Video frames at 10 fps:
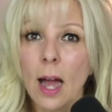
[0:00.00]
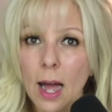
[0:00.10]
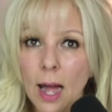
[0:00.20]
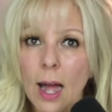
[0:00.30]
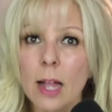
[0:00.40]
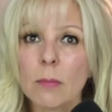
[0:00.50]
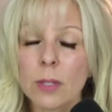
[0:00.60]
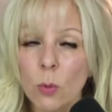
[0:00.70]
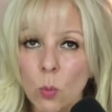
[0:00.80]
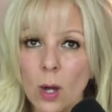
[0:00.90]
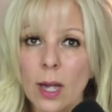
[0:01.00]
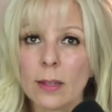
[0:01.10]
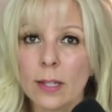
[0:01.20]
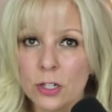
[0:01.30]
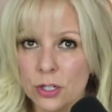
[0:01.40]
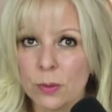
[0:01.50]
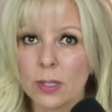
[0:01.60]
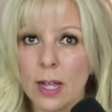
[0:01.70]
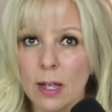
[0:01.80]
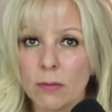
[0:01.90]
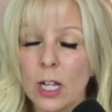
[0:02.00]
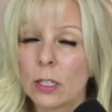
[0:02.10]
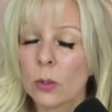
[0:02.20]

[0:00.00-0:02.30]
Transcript: I'm the one that you love.